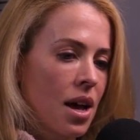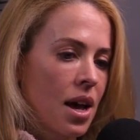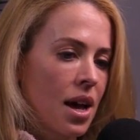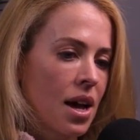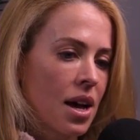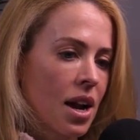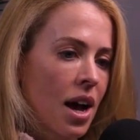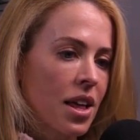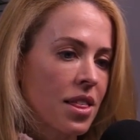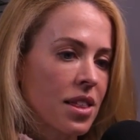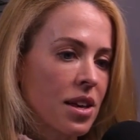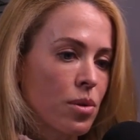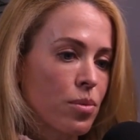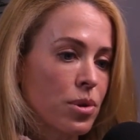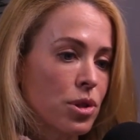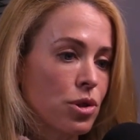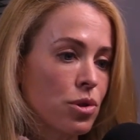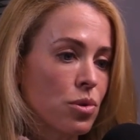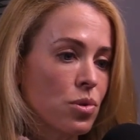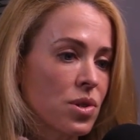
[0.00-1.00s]
And I think
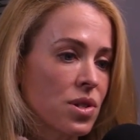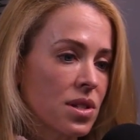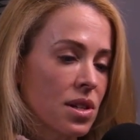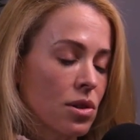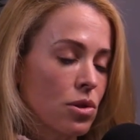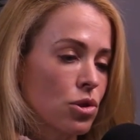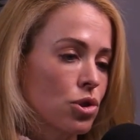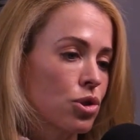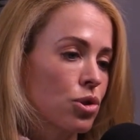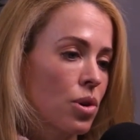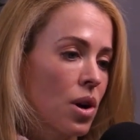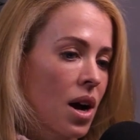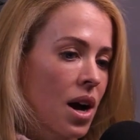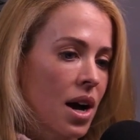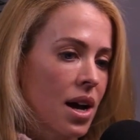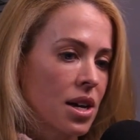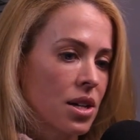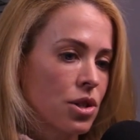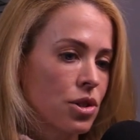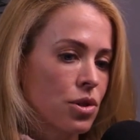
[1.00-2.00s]
we do still
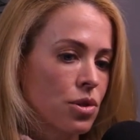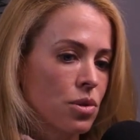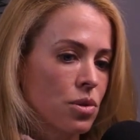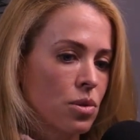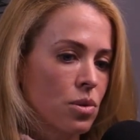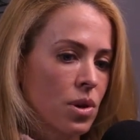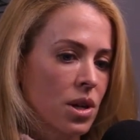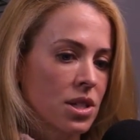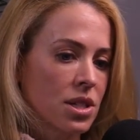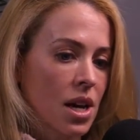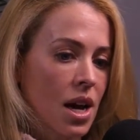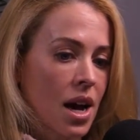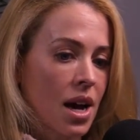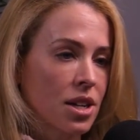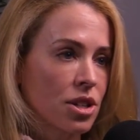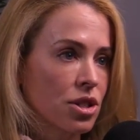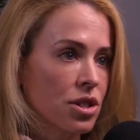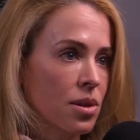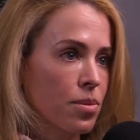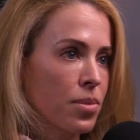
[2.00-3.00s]
try to
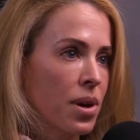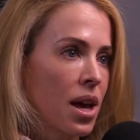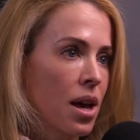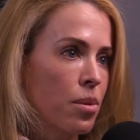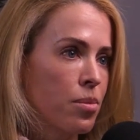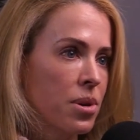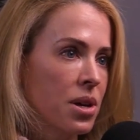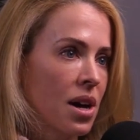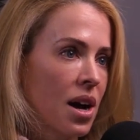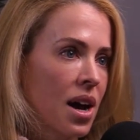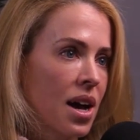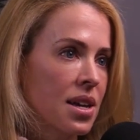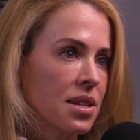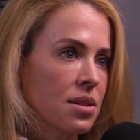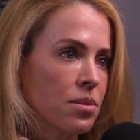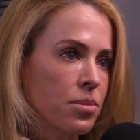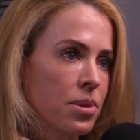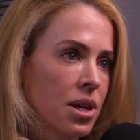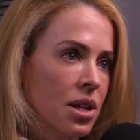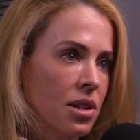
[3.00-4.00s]
attach some KPIs
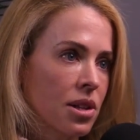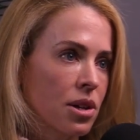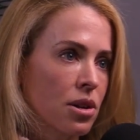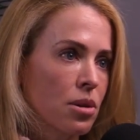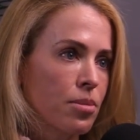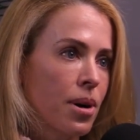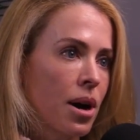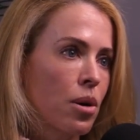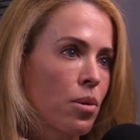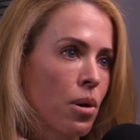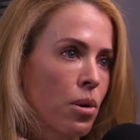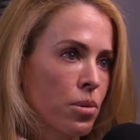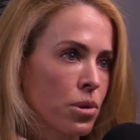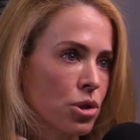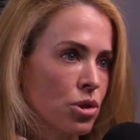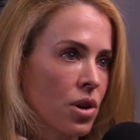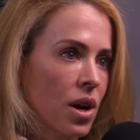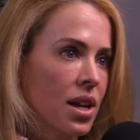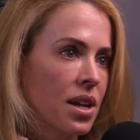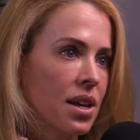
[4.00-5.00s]
and be clear about what we're
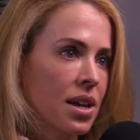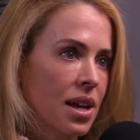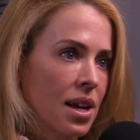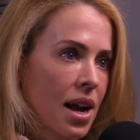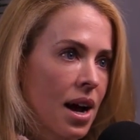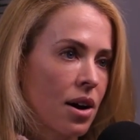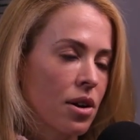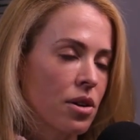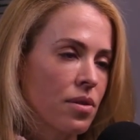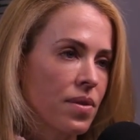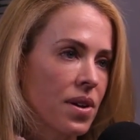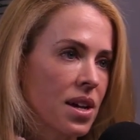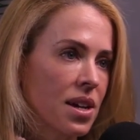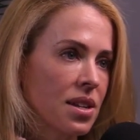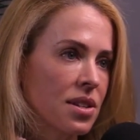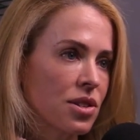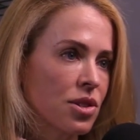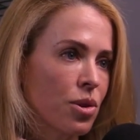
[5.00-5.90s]
trying to get out of it.